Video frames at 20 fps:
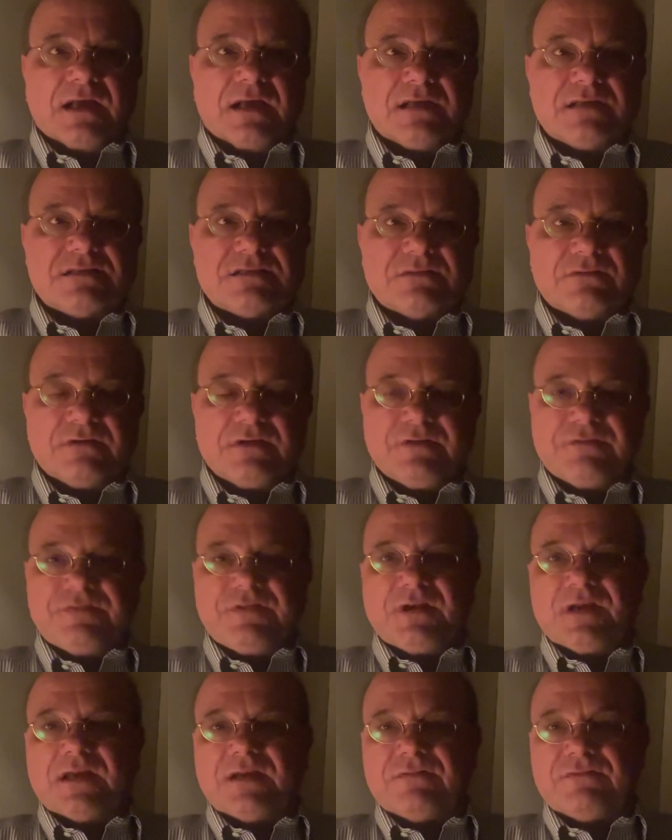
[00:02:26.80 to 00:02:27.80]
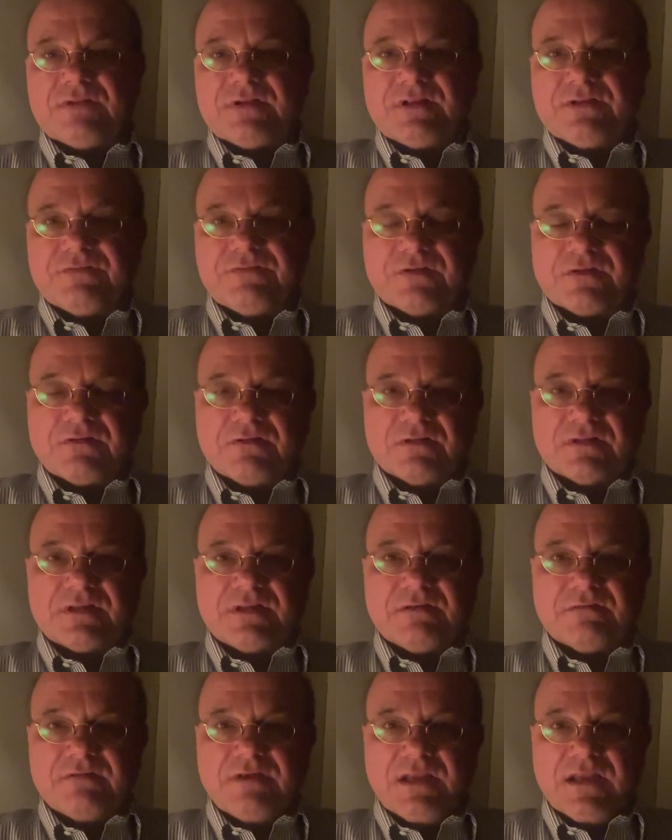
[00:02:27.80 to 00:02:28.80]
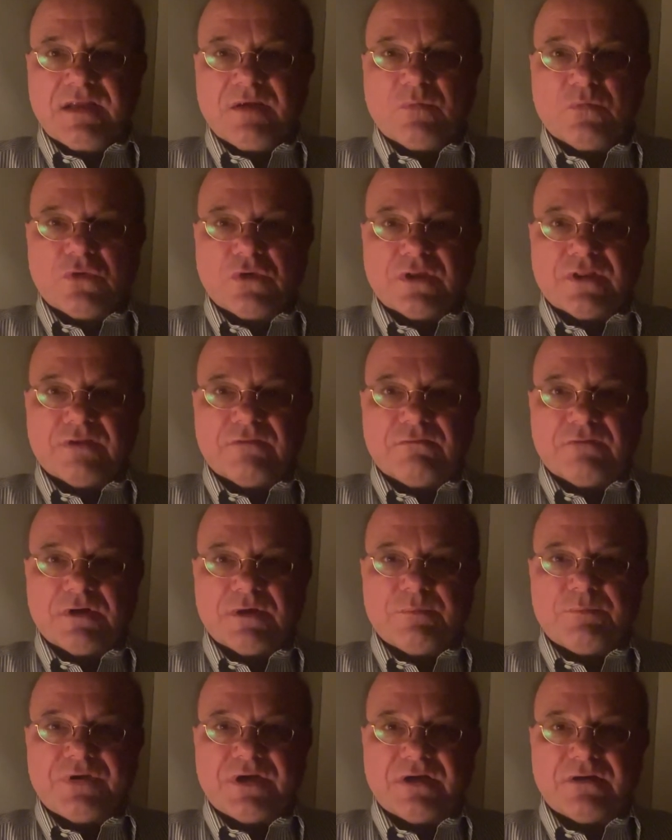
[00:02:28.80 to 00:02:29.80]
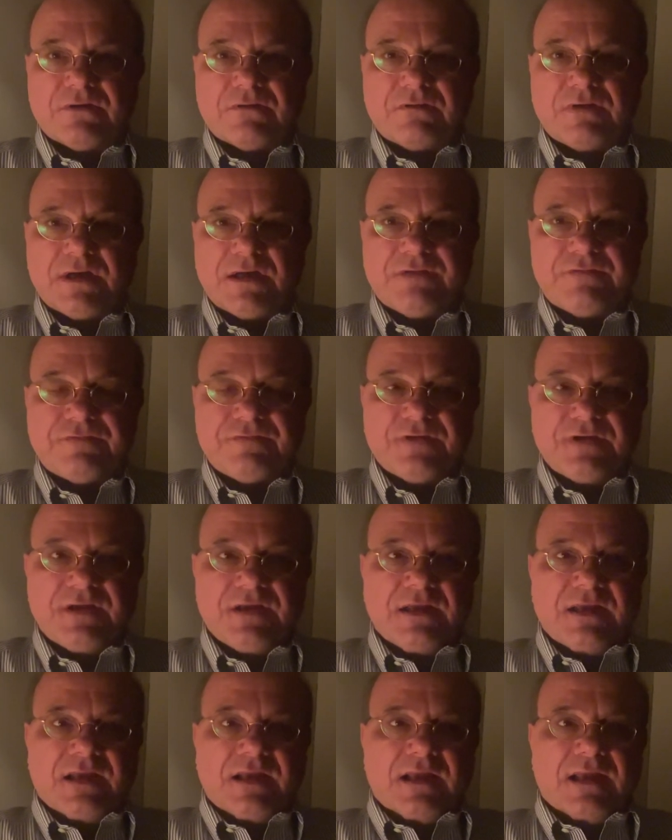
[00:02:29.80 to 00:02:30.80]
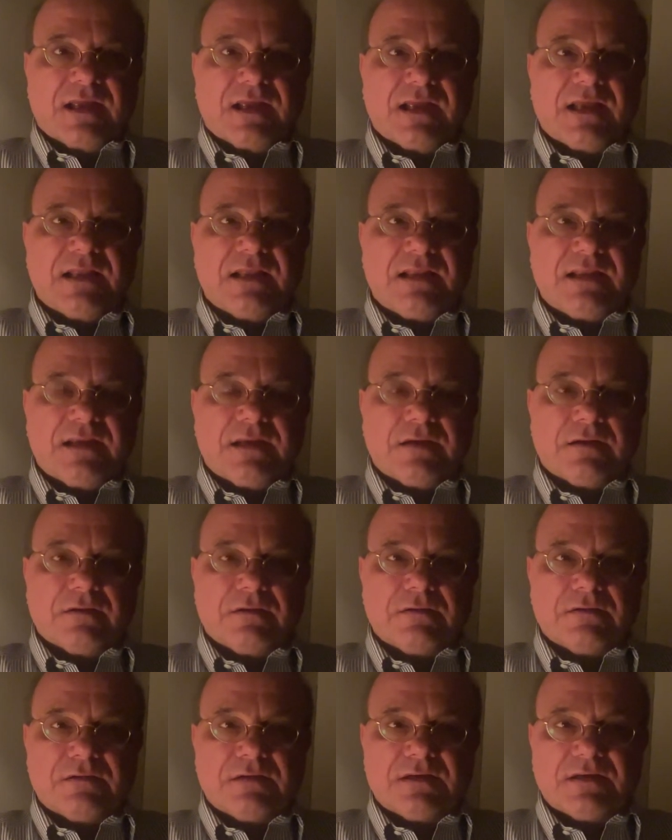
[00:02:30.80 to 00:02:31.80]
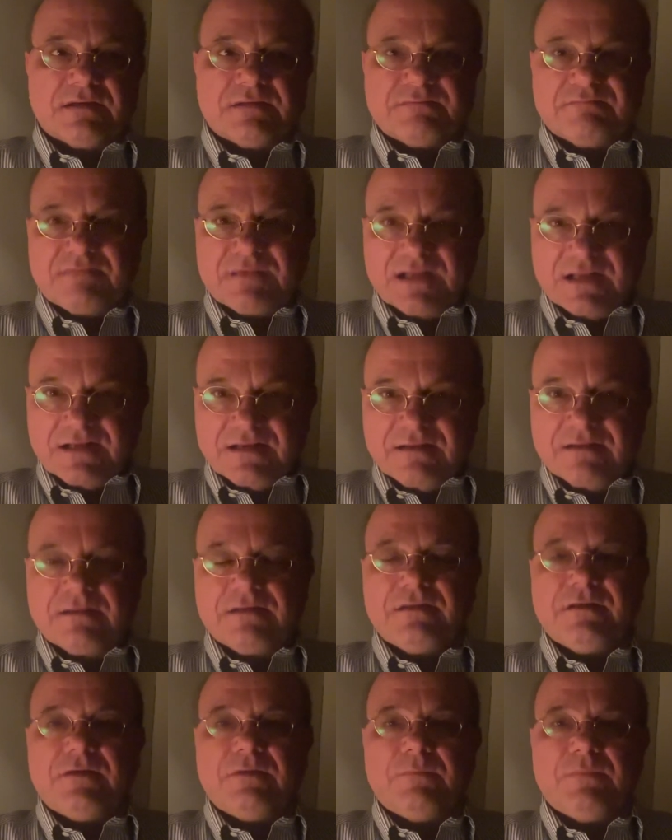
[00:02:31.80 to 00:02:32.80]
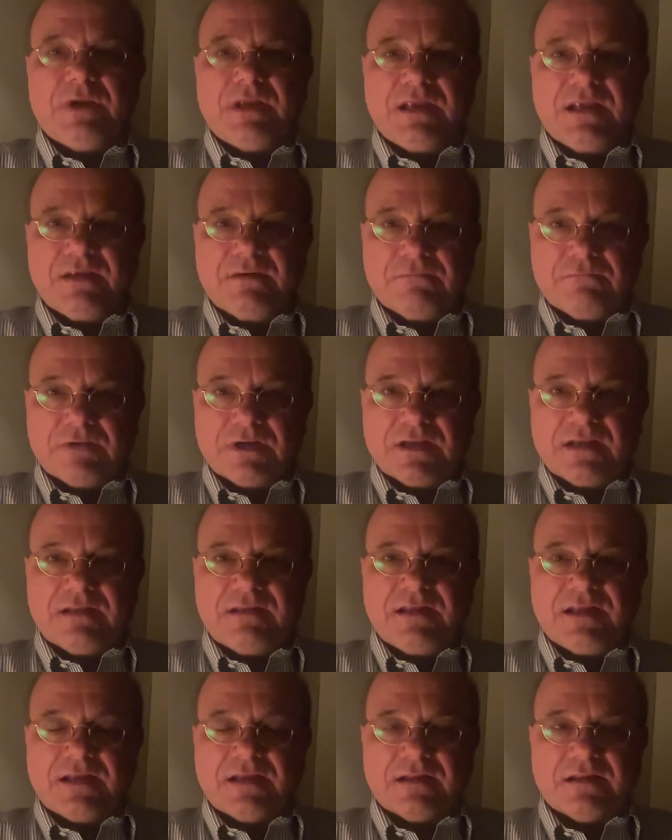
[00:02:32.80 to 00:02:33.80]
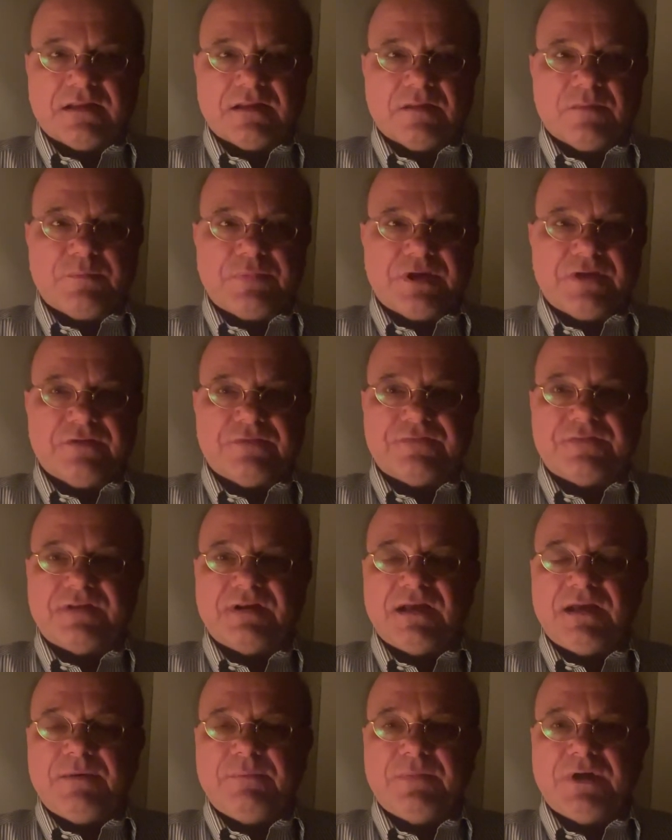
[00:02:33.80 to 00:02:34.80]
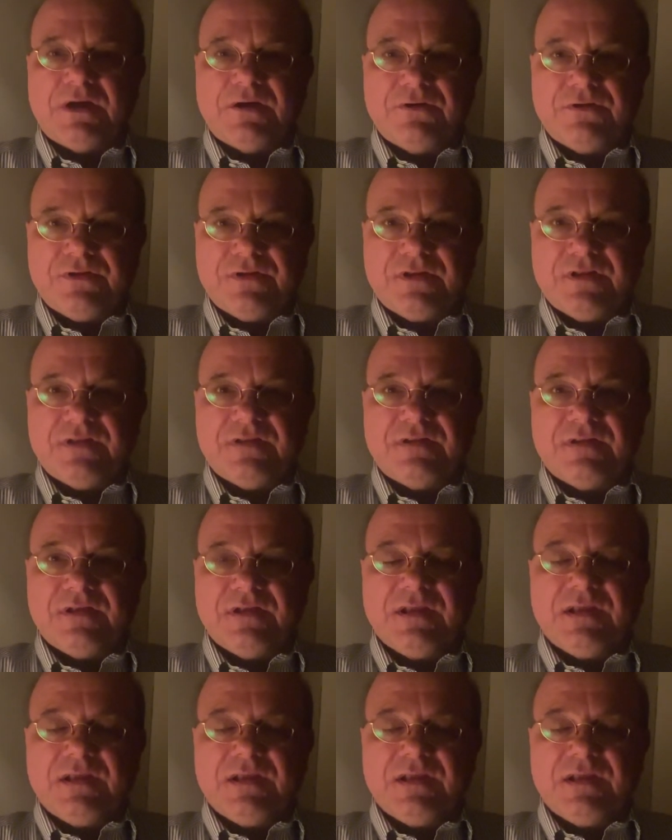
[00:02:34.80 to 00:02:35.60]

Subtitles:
So if you have a difficulty reading more than one paragraph, and then you may want to take a little bit of time out and